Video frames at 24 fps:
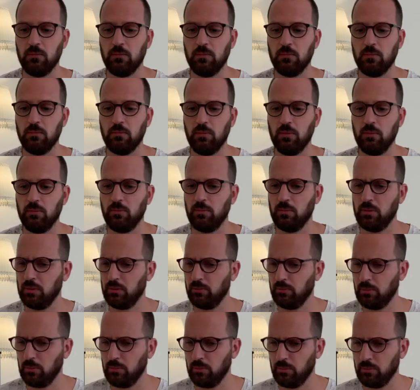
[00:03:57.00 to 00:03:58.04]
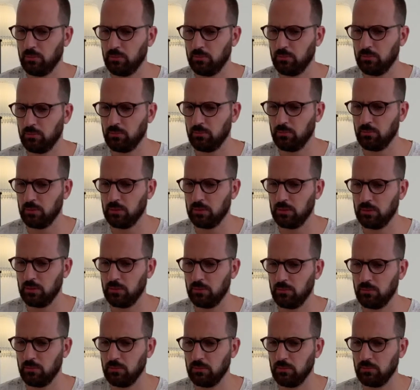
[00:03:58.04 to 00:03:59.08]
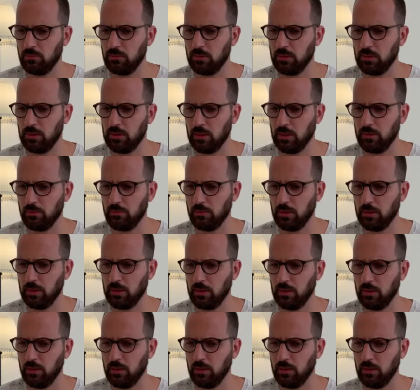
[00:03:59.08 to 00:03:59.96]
what did I write in